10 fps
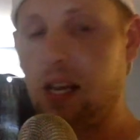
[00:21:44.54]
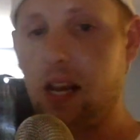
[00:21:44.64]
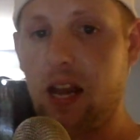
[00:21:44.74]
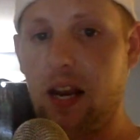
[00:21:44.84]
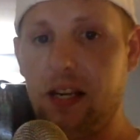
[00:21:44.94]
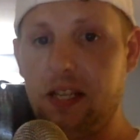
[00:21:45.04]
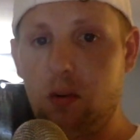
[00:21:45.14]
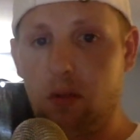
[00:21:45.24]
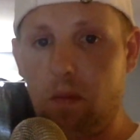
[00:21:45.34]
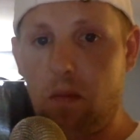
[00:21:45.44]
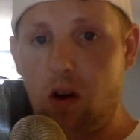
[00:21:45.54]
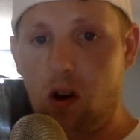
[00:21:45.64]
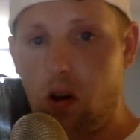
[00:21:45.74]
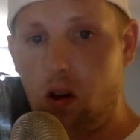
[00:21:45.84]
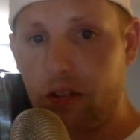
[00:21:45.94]
And I deal with them
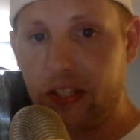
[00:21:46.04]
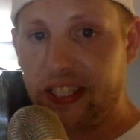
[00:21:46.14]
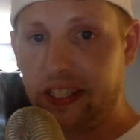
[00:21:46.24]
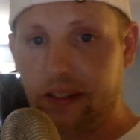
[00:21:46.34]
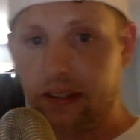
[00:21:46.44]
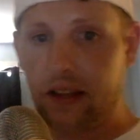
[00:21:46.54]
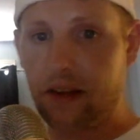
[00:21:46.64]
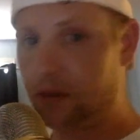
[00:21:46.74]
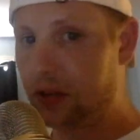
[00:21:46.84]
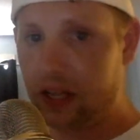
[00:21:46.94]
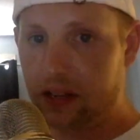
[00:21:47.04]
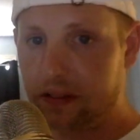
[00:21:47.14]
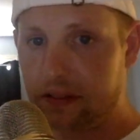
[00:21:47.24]
all day, every day.